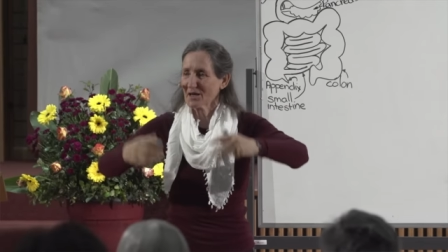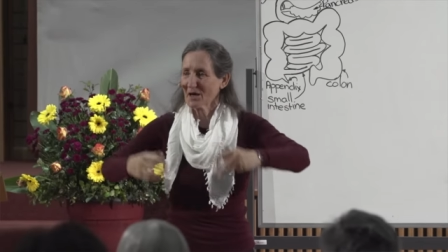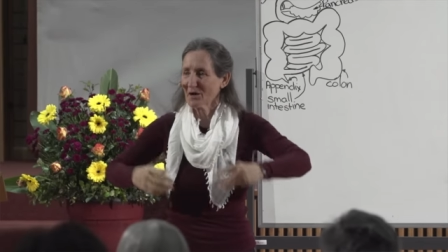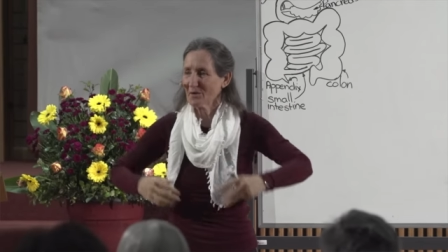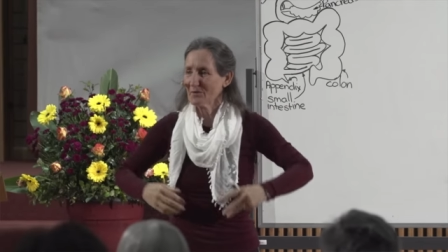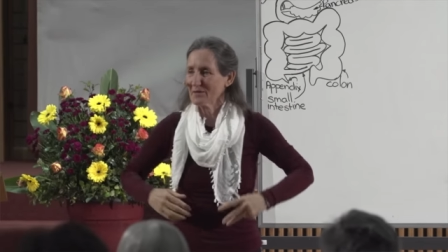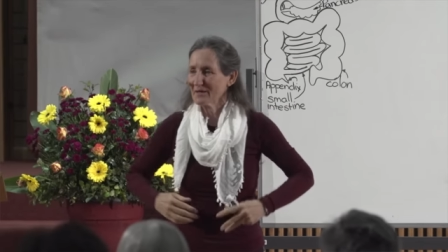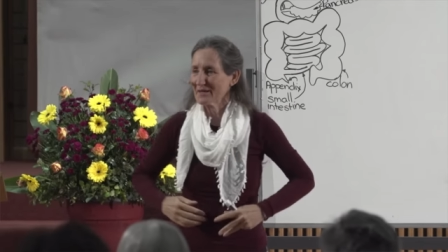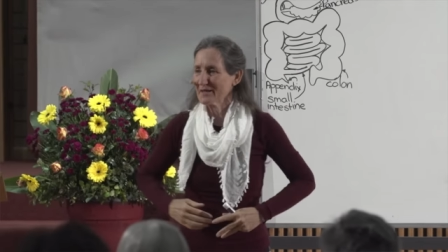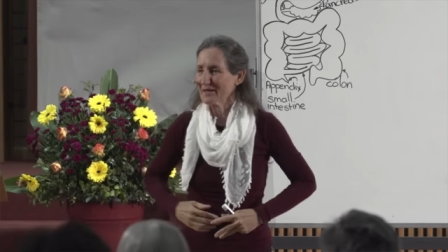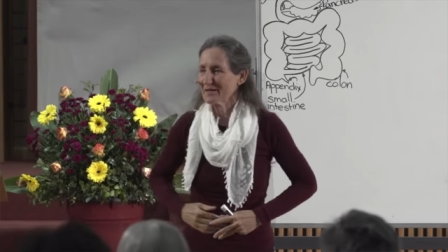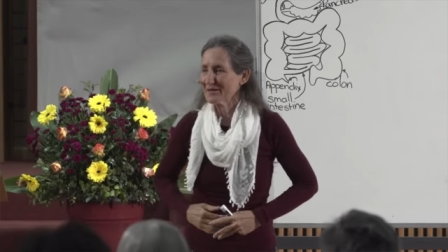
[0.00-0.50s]

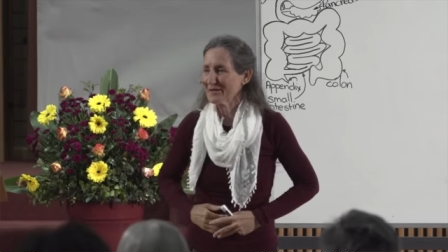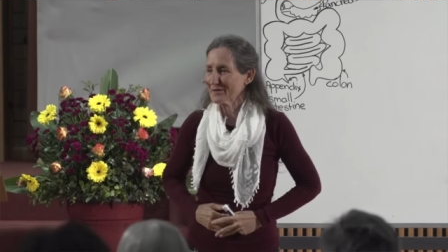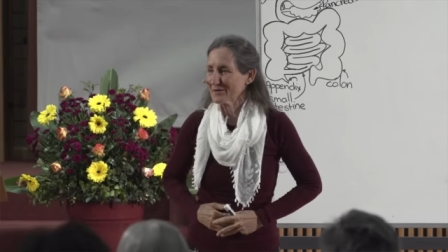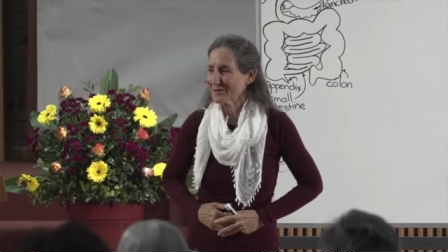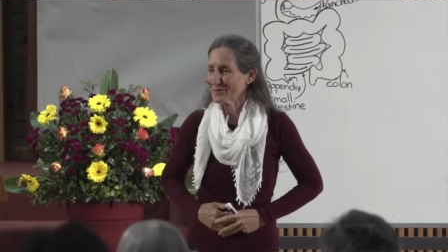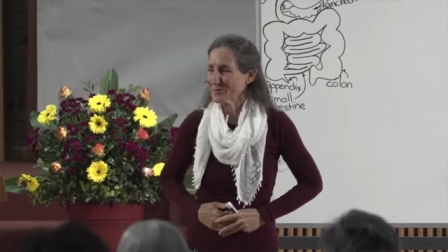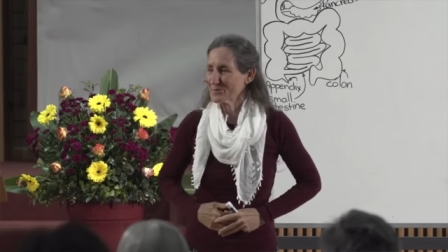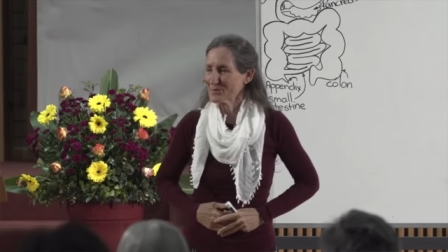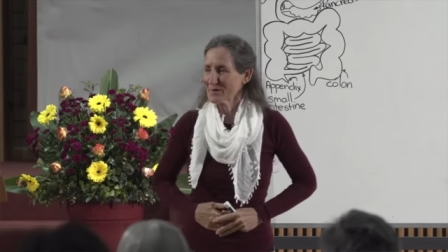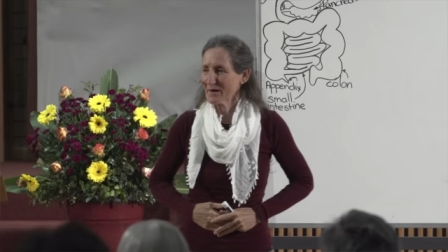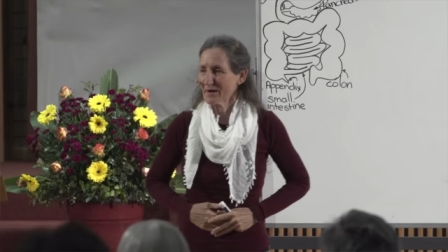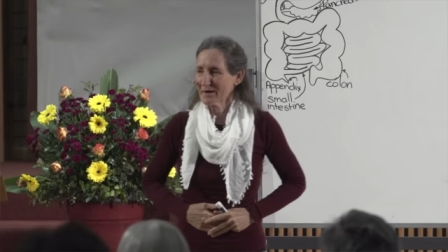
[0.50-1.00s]
going into
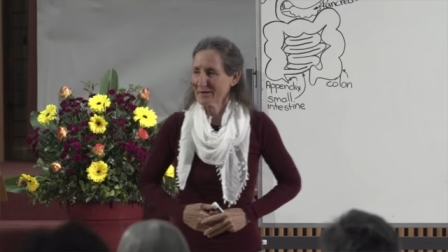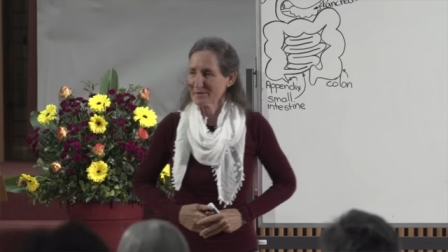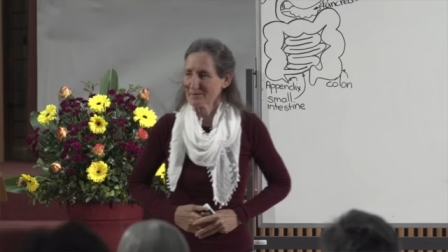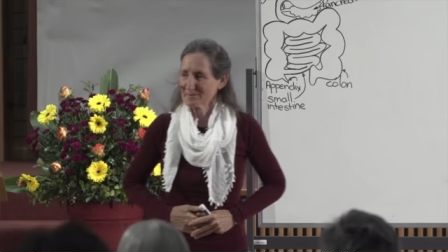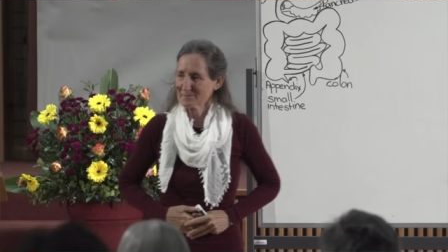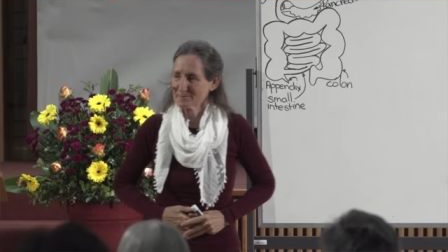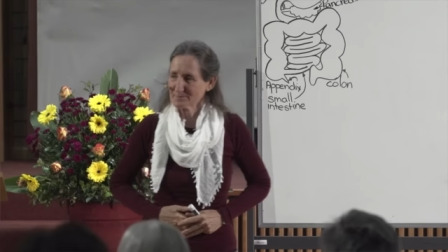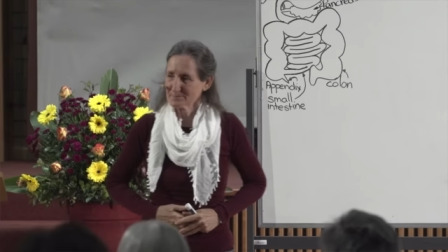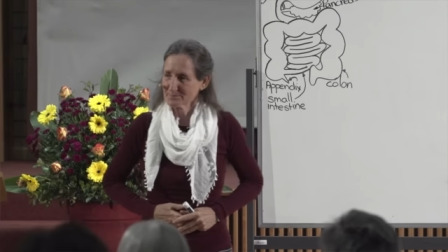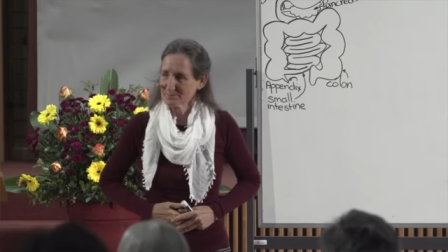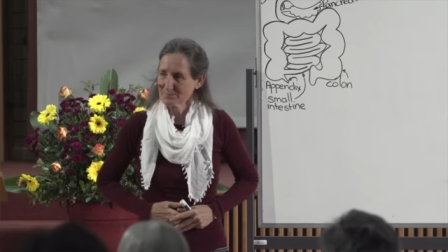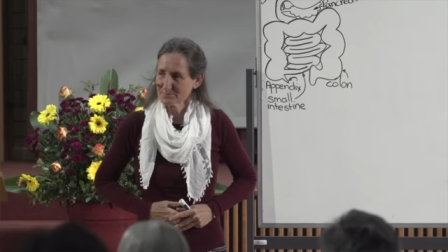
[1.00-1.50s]
the brain.
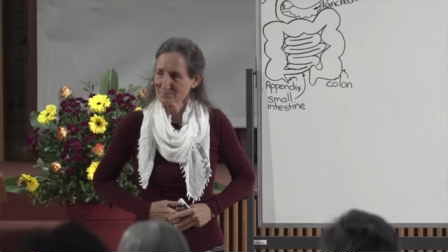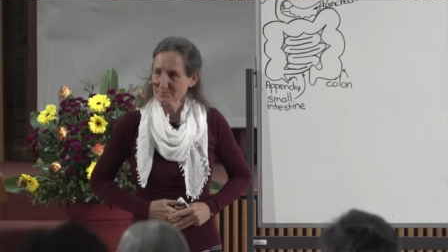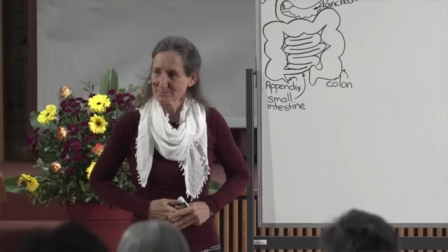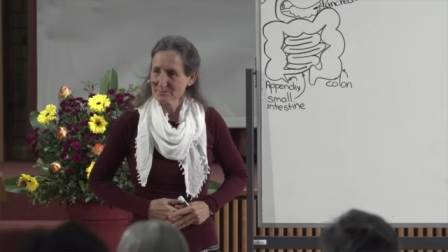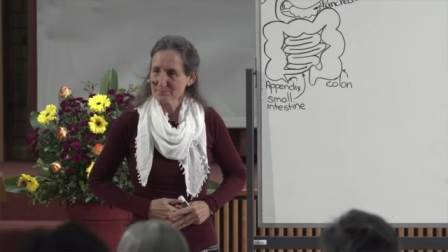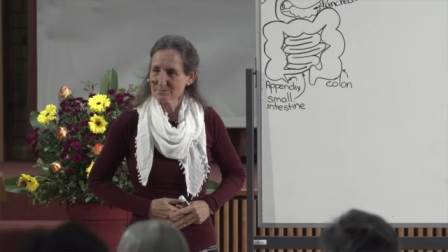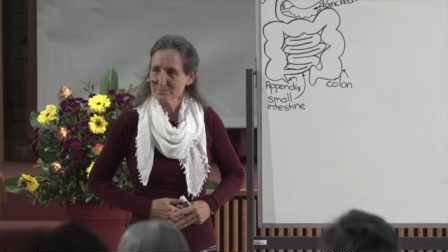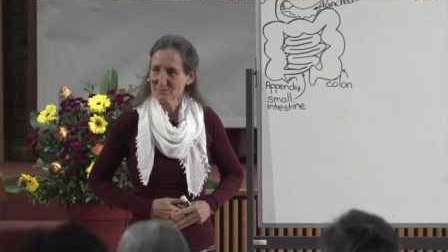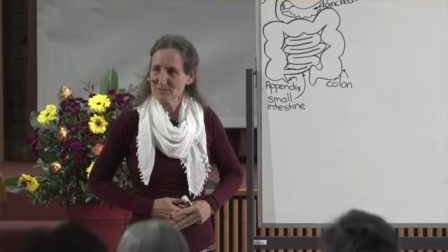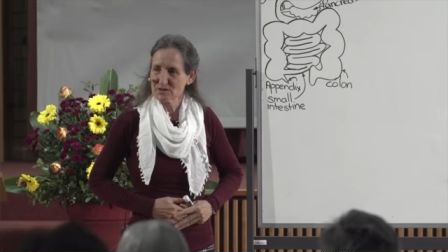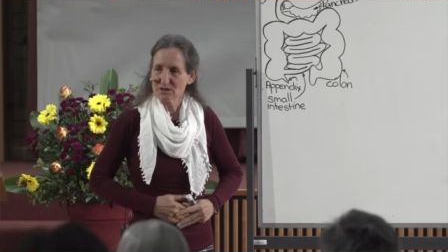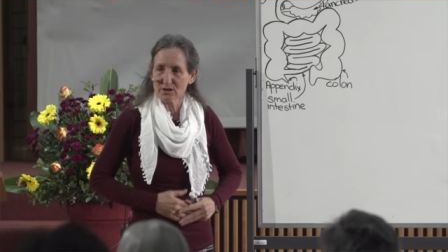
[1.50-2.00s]

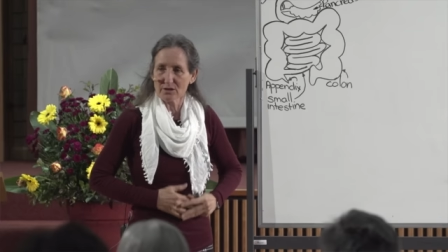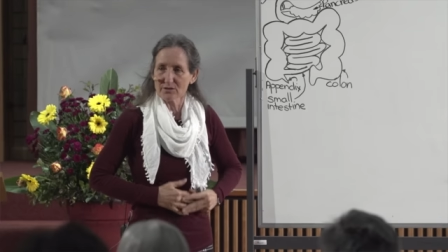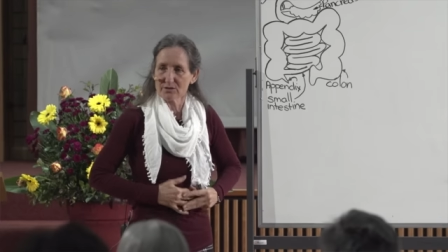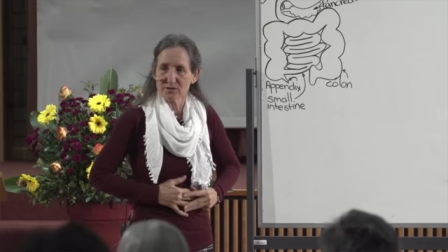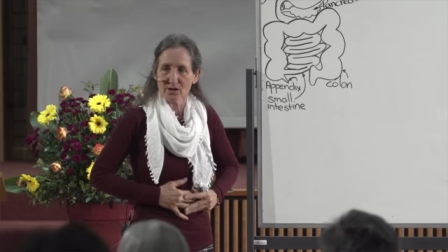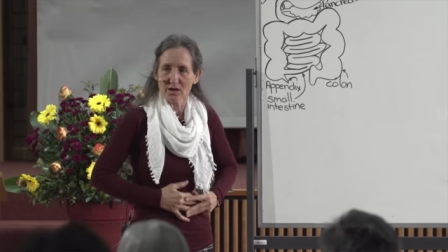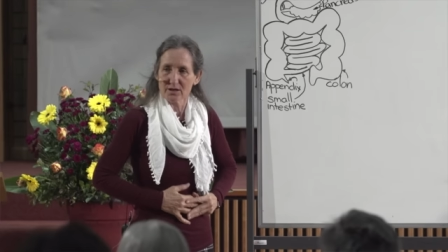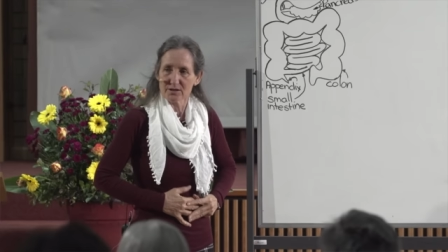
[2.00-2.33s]
So,